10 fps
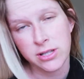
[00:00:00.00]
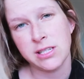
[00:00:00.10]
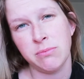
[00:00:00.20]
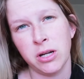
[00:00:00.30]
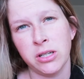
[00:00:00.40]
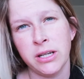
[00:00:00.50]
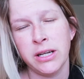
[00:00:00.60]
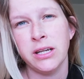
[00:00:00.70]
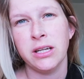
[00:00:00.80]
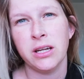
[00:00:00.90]
this
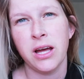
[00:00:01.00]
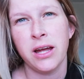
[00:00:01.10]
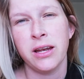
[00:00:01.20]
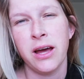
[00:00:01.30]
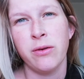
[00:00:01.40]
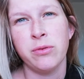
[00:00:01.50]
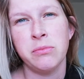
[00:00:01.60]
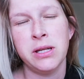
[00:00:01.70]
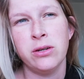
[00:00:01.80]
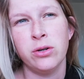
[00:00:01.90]
Monday, and I will
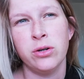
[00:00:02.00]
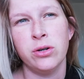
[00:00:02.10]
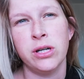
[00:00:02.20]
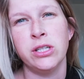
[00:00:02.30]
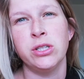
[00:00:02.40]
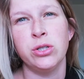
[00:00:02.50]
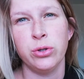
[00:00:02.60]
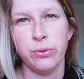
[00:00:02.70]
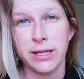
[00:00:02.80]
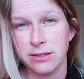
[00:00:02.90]
meet her in
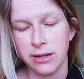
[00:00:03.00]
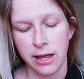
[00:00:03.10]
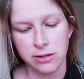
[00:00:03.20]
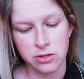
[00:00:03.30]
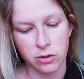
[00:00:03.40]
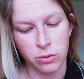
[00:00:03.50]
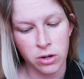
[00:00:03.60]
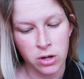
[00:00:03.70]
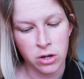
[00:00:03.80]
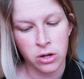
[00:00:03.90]
2 weeks again.
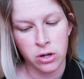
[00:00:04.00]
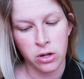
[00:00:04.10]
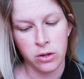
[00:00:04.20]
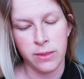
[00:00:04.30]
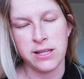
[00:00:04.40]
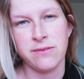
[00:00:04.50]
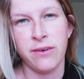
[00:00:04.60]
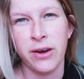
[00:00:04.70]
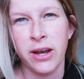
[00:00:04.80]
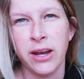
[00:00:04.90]
So that's
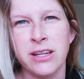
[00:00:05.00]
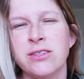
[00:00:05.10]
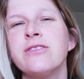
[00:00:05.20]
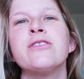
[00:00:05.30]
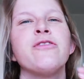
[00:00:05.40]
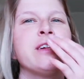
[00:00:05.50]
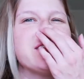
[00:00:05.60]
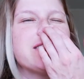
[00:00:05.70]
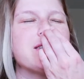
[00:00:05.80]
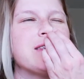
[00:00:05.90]
it
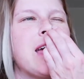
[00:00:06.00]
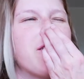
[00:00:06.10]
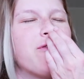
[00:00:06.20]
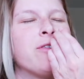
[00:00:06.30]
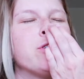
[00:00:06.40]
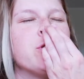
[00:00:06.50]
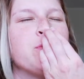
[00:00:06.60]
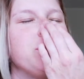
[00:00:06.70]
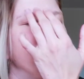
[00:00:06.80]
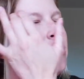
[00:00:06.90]
feels safe
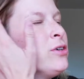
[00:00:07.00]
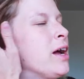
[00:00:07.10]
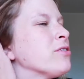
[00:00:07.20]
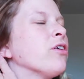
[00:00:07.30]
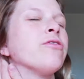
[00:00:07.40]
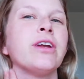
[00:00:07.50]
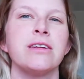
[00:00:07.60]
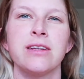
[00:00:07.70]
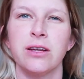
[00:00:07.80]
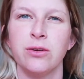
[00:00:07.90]
to meet her as often
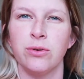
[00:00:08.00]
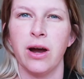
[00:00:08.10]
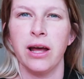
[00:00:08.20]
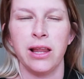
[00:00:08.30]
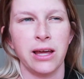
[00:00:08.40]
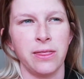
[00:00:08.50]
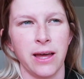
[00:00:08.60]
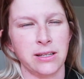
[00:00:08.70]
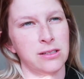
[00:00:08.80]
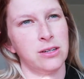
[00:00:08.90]
as I do. I like
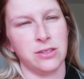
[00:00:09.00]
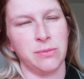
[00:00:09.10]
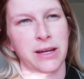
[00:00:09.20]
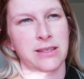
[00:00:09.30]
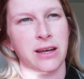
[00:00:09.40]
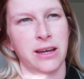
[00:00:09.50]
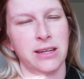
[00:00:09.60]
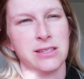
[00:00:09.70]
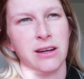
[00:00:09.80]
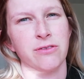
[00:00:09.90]
that because my anxiety
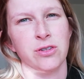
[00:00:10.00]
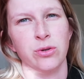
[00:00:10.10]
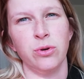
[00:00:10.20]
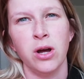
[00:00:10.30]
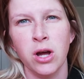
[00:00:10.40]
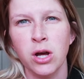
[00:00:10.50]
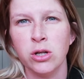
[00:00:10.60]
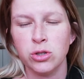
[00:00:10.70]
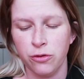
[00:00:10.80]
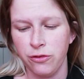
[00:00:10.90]
and stuff to
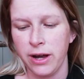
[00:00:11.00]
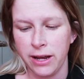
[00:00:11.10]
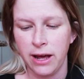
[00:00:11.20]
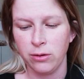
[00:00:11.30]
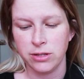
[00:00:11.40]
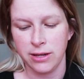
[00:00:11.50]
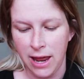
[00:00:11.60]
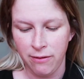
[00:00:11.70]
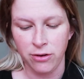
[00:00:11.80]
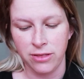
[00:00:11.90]
find out that
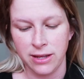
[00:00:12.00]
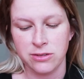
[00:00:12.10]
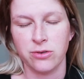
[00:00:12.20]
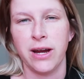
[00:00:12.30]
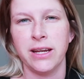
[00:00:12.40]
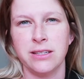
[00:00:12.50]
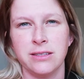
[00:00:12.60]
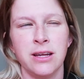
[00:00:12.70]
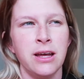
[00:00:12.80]
everything is great.